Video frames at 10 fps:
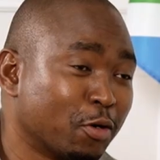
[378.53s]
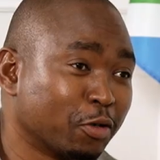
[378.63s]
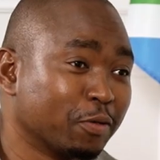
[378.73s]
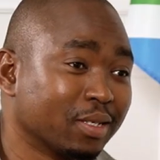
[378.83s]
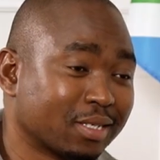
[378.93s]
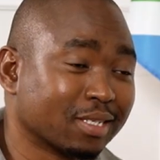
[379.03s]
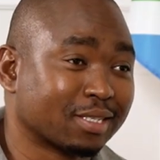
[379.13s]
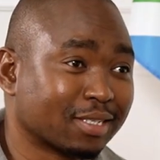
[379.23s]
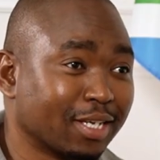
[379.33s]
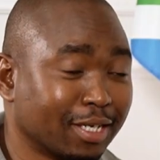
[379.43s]
on you were
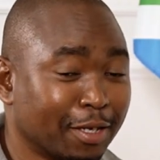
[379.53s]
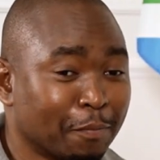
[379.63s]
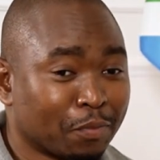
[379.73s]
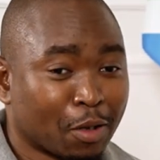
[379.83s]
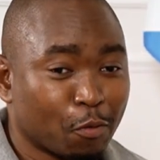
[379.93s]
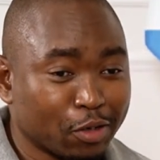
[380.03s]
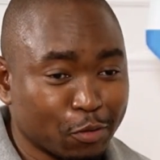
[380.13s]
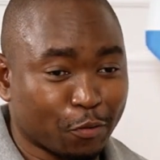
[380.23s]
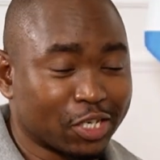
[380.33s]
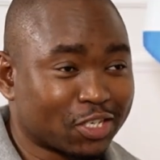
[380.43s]
just saying when
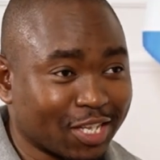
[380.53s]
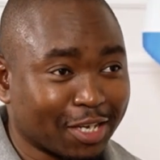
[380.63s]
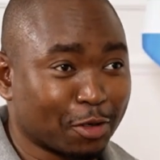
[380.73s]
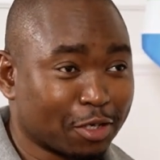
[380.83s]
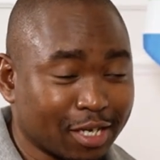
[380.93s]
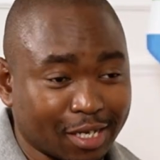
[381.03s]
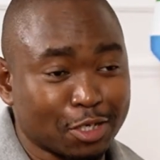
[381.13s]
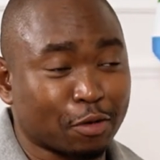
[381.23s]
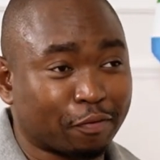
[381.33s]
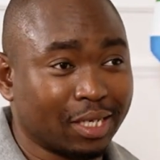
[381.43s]
you reach the
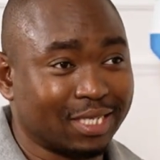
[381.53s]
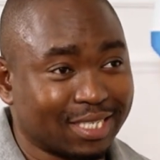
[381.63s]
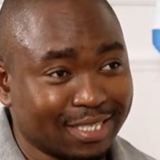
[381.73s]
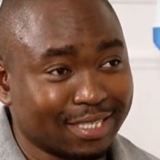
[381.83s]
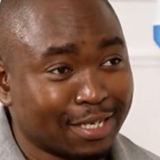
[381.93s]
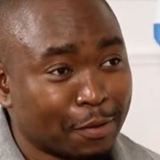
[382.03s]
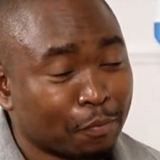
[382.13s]
age of 18.